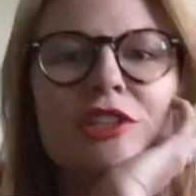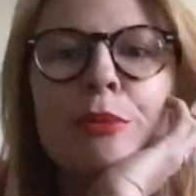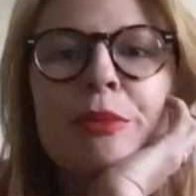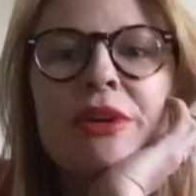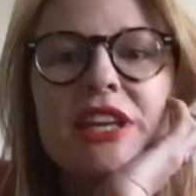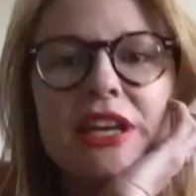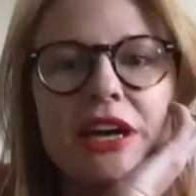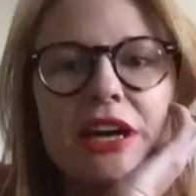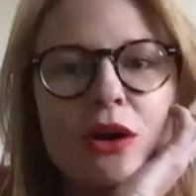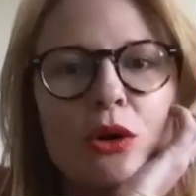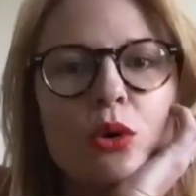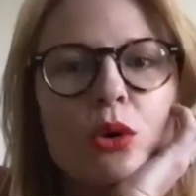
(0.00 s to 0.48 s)

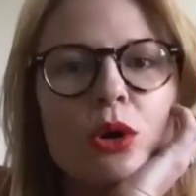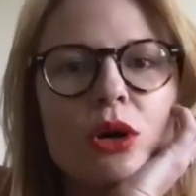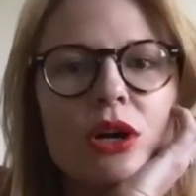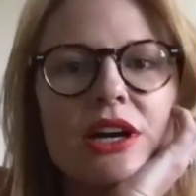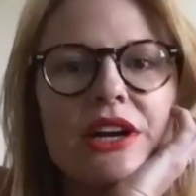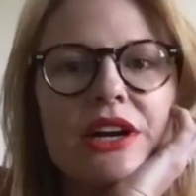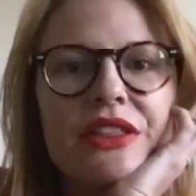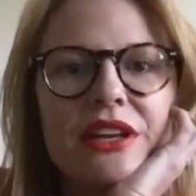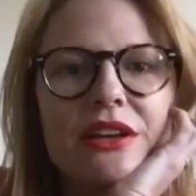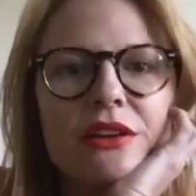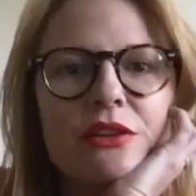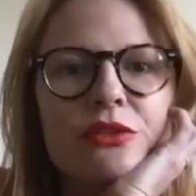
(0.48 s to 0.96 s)
horror,
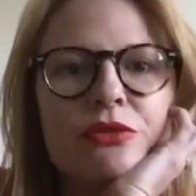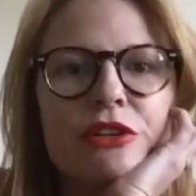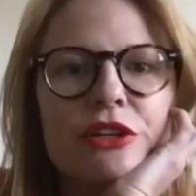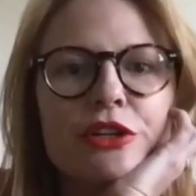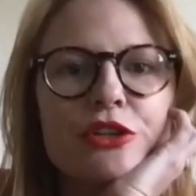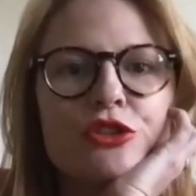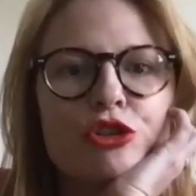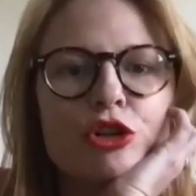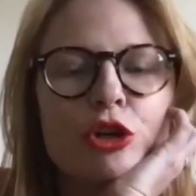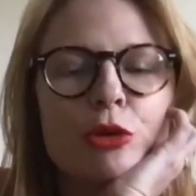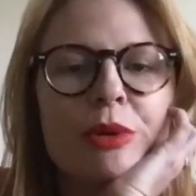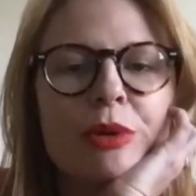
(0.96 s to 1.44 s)
I think, is
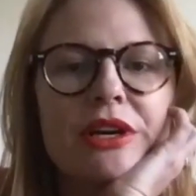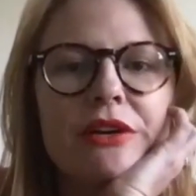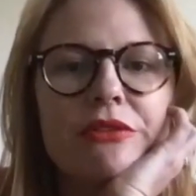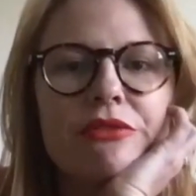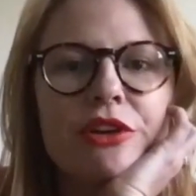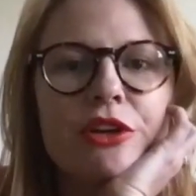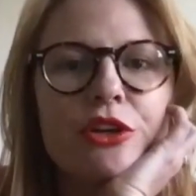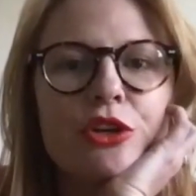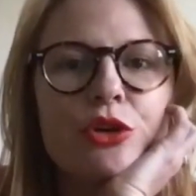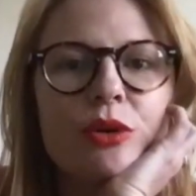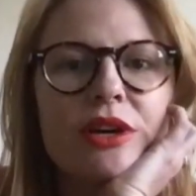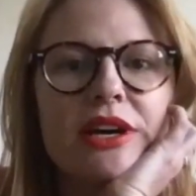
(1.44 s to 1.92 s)
very trope
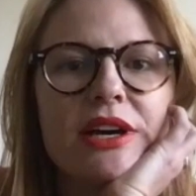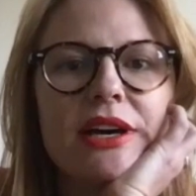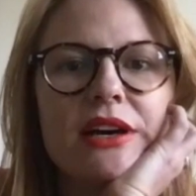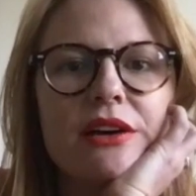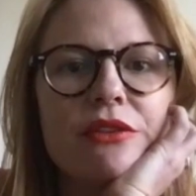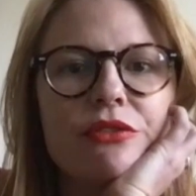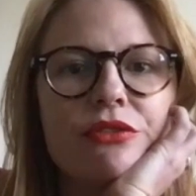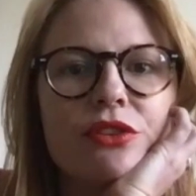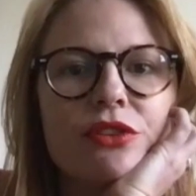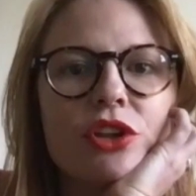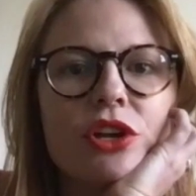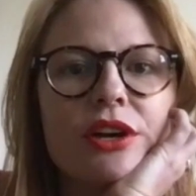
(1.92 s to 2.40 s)
heavy. You
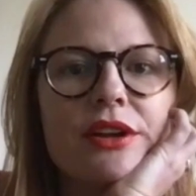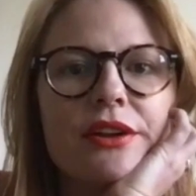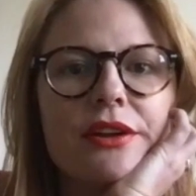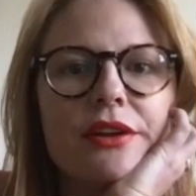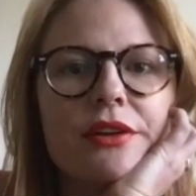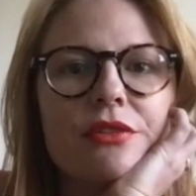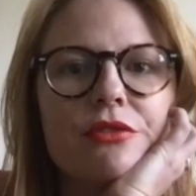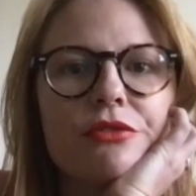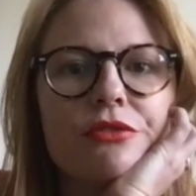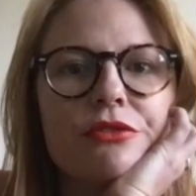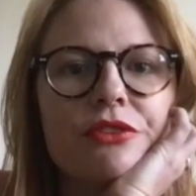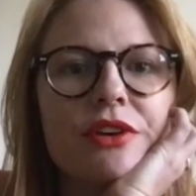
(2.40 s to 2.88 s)
have a lot
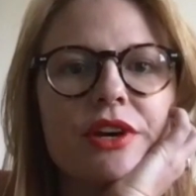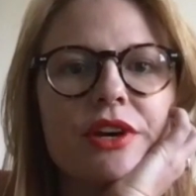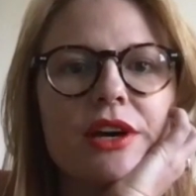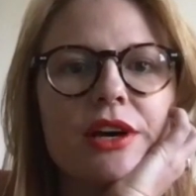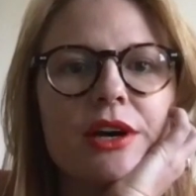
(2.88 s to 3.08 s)
of